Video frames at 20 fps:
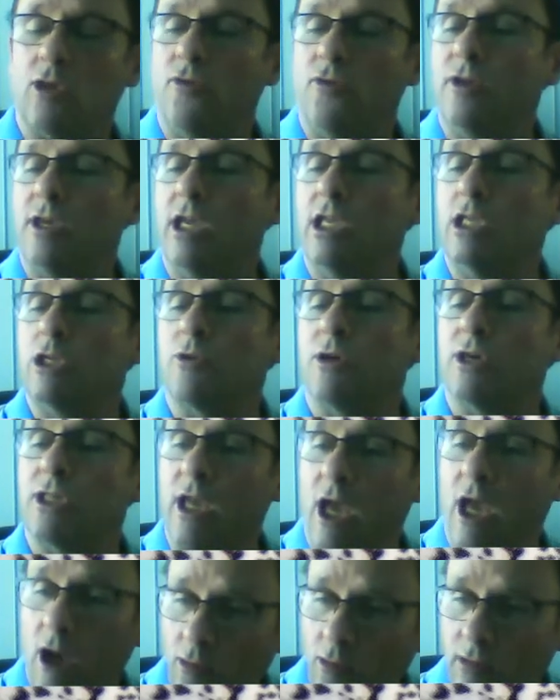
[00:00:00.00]
on the
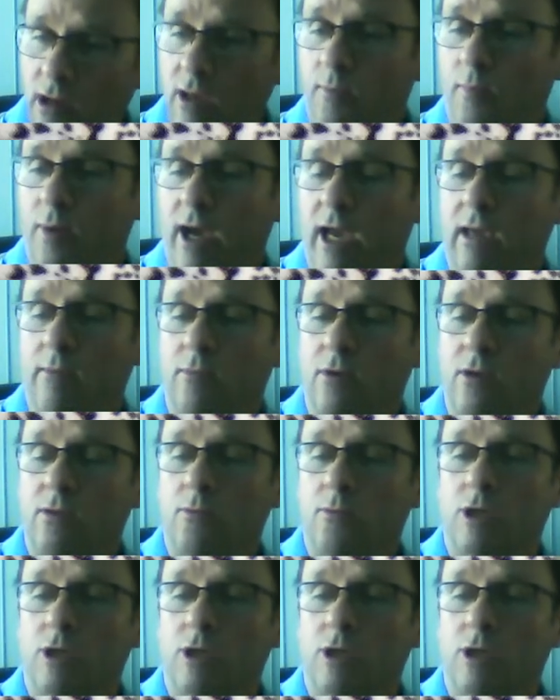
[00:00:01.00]
interest-only payment,